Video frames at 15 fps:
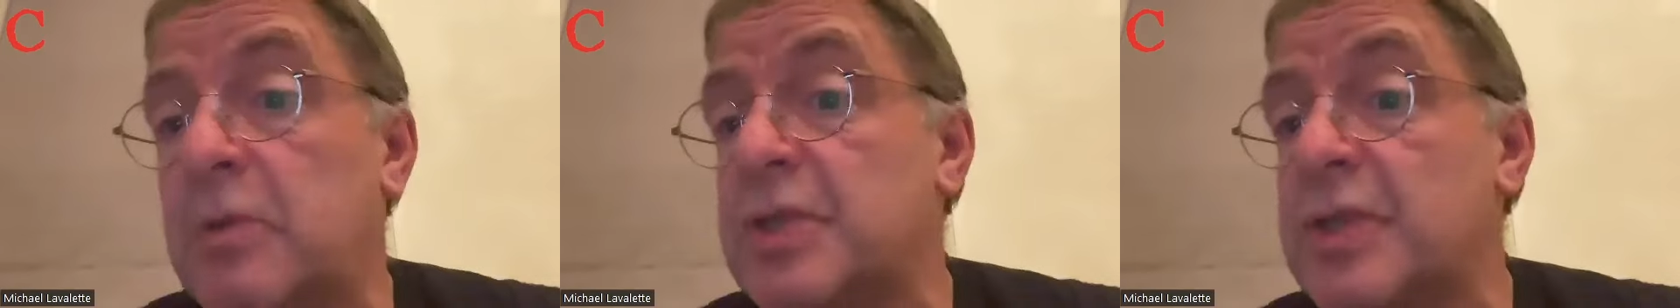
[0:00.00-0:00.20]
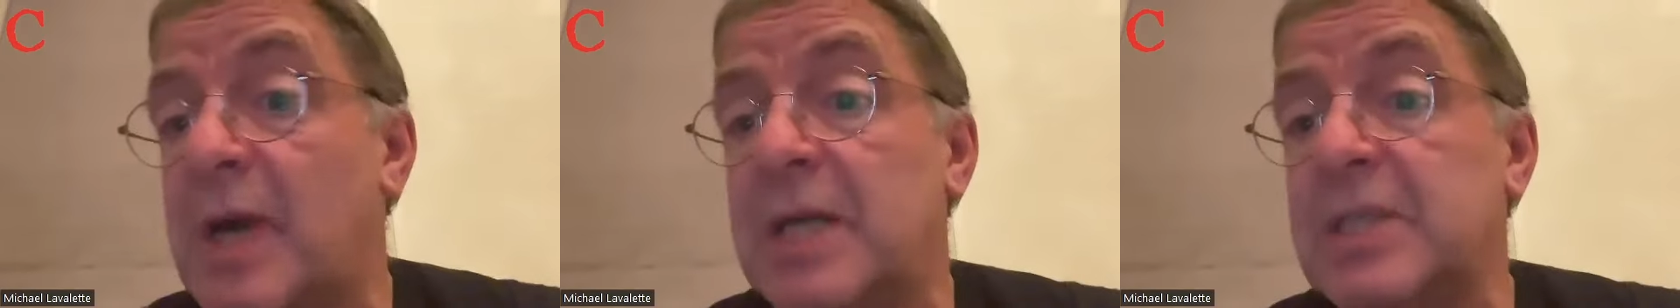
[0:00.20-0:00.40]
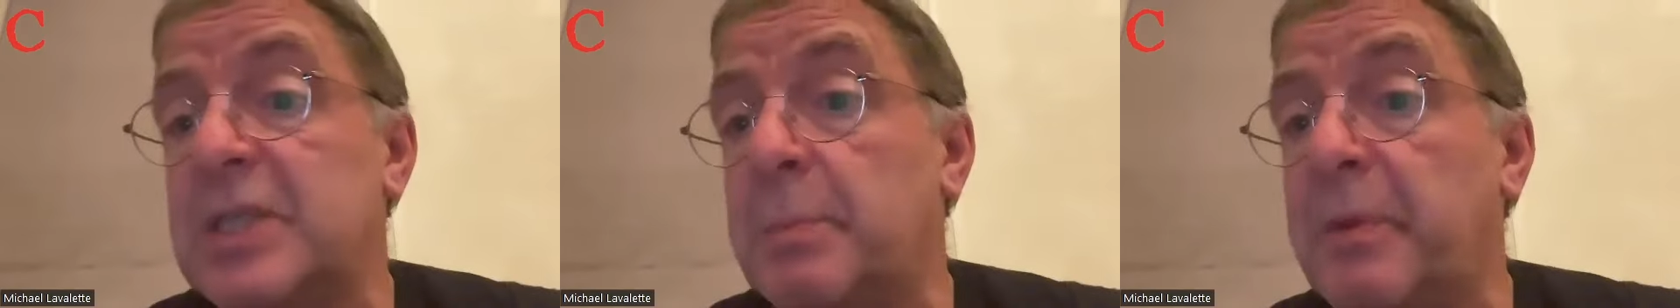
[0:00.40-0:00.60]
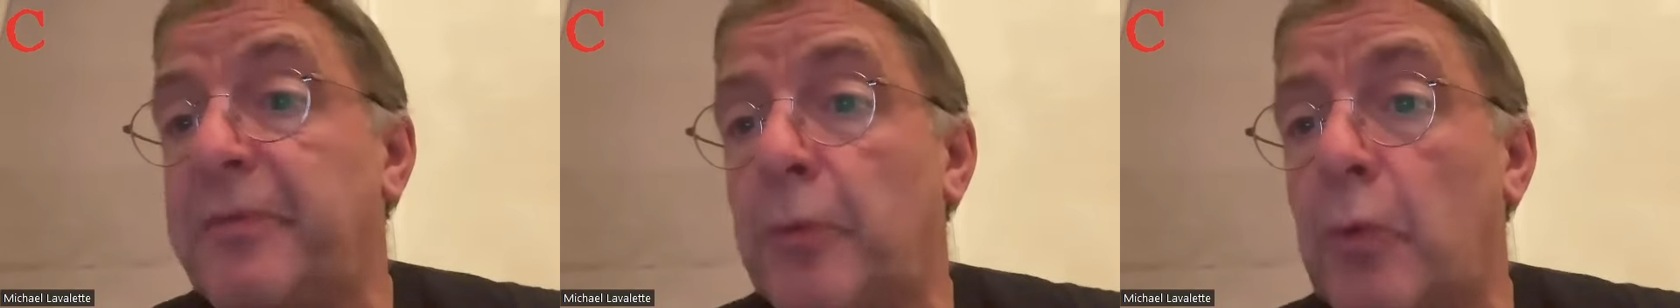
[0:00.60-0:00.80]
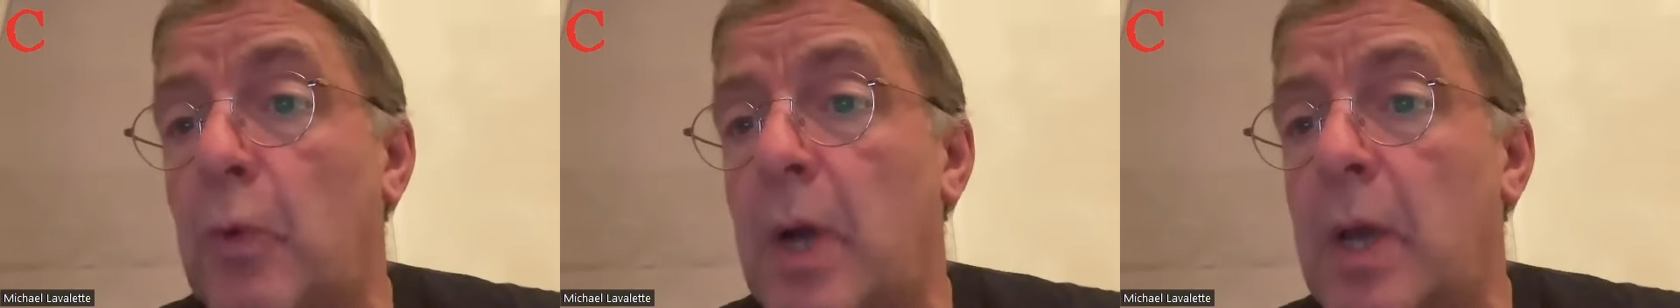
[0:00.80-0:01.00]
strategy
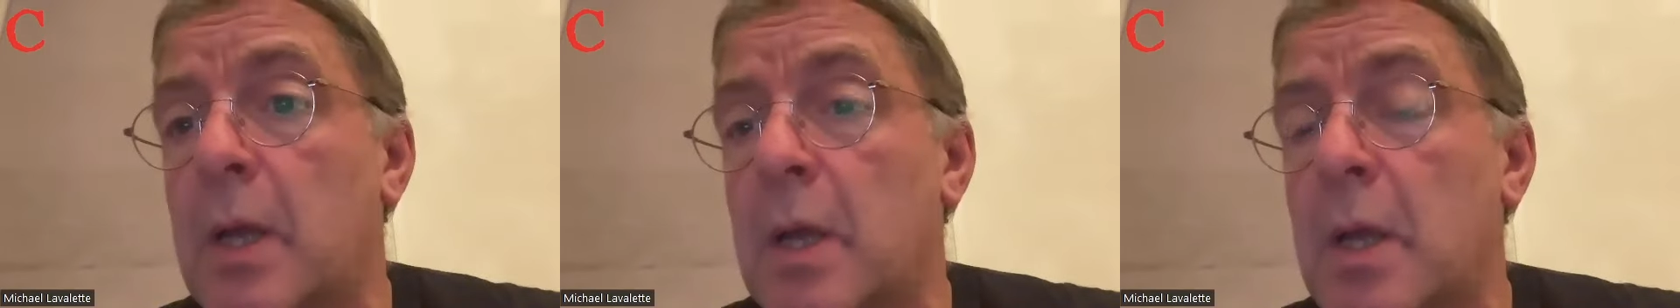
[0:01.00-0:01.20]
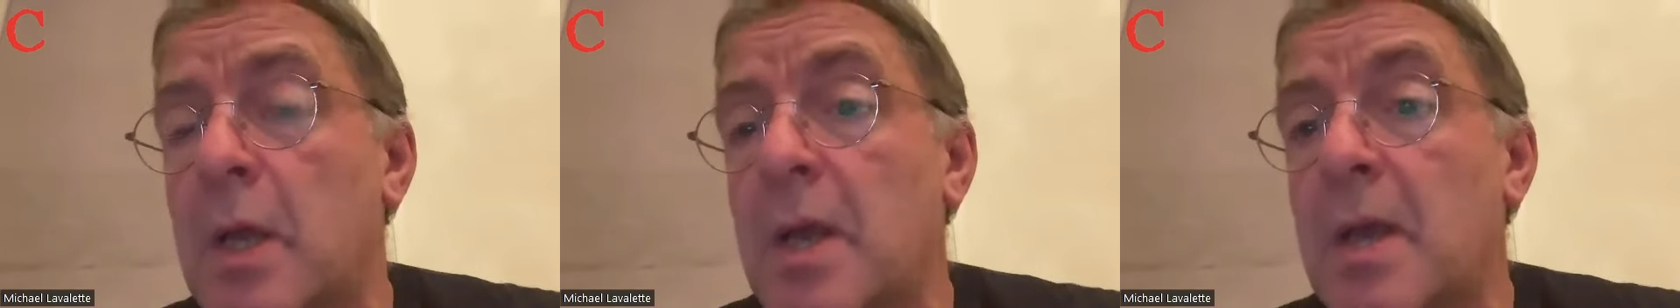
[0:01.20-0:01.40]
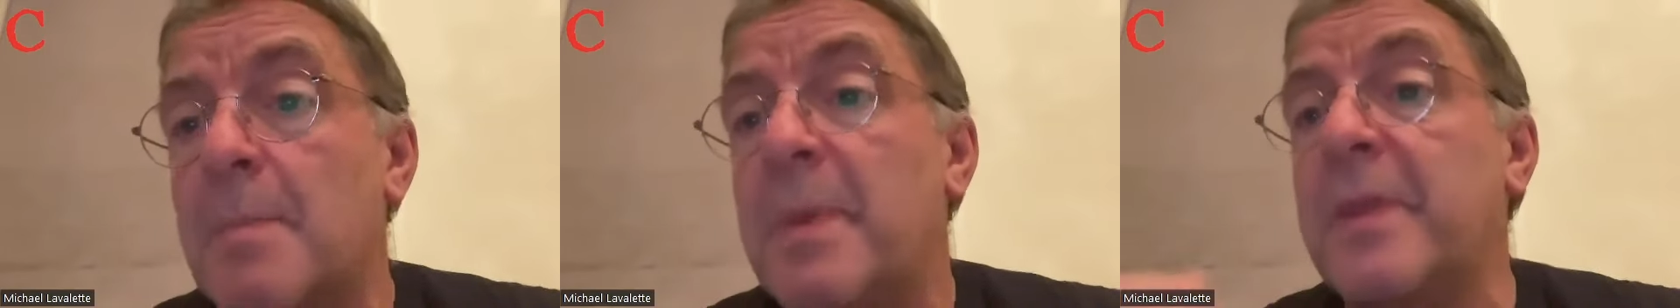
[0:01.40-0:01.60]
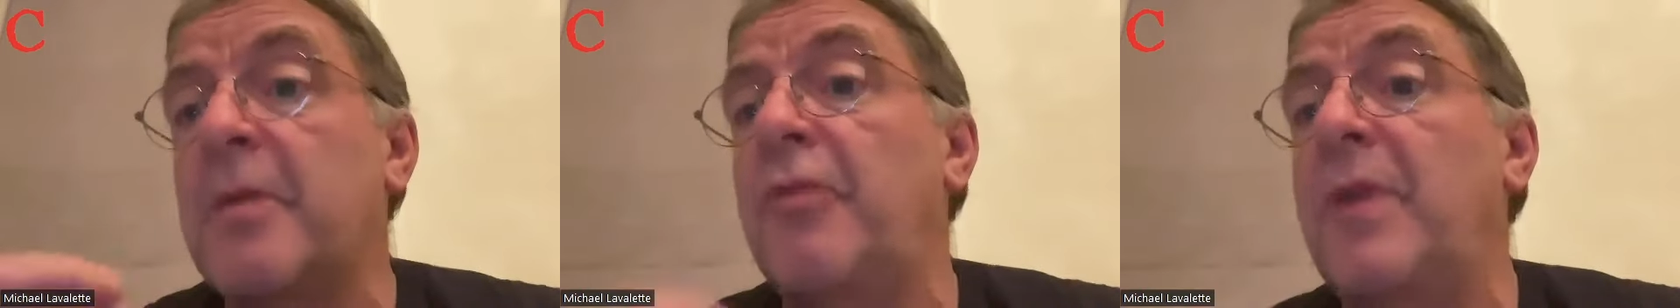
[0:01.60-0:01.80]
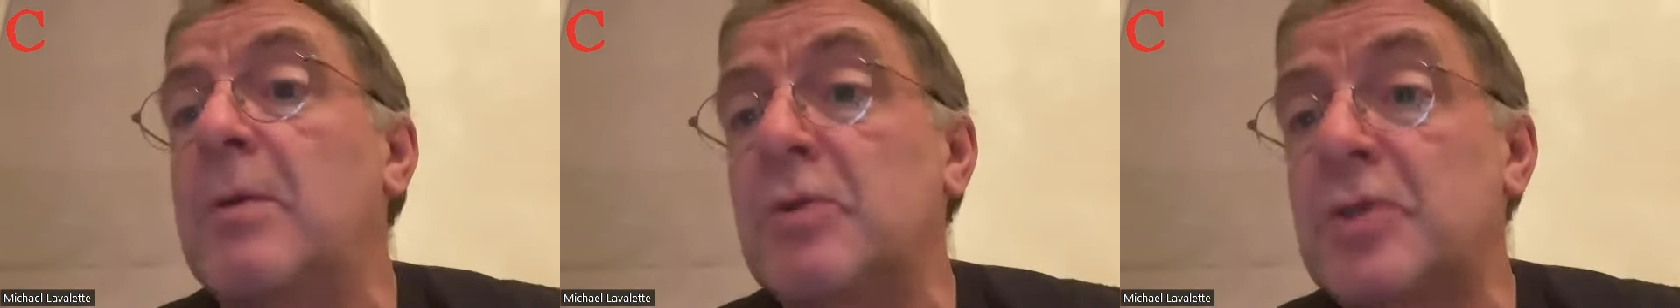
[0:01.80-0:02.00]
before. But the
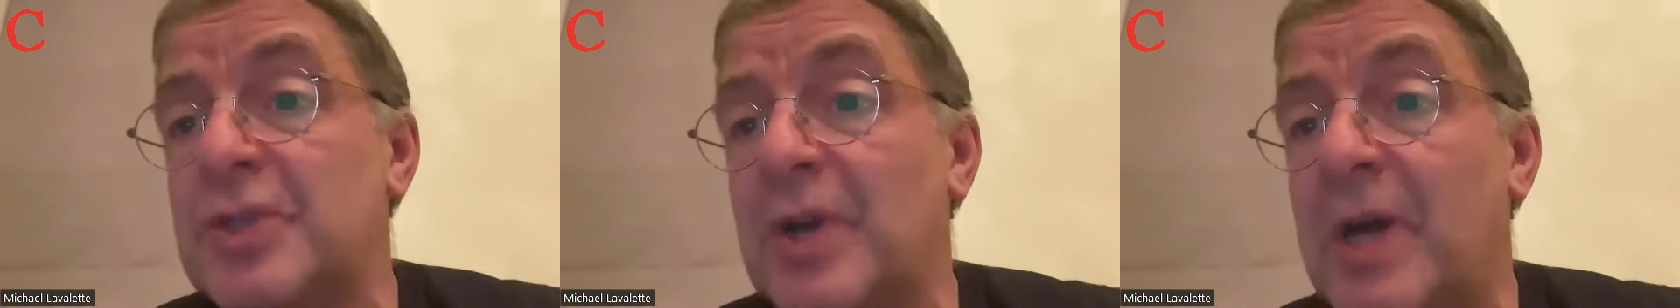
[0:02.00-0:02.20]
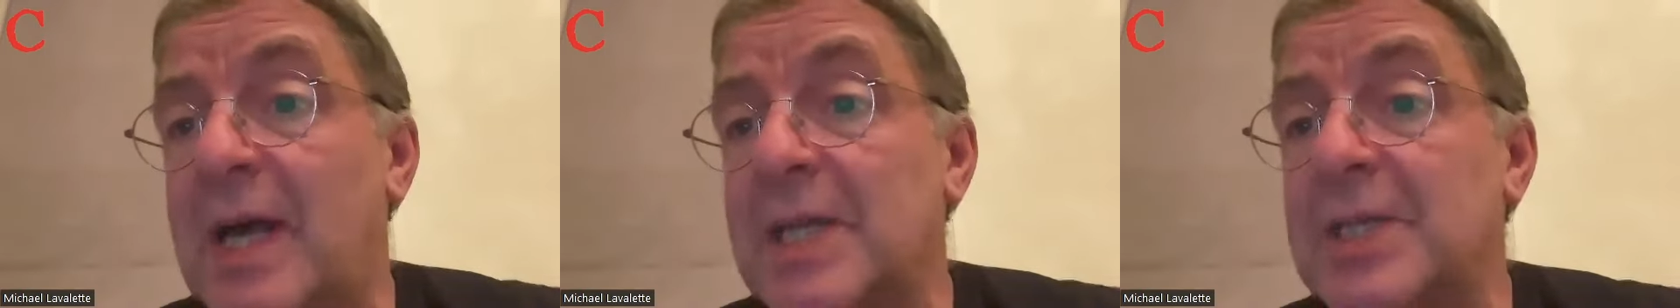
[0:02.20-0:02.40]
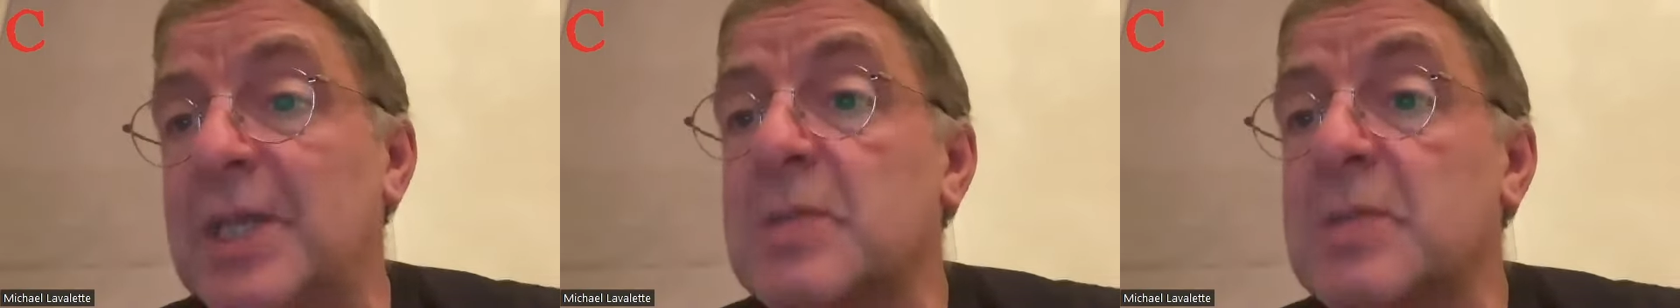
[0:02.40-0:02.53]
real strategy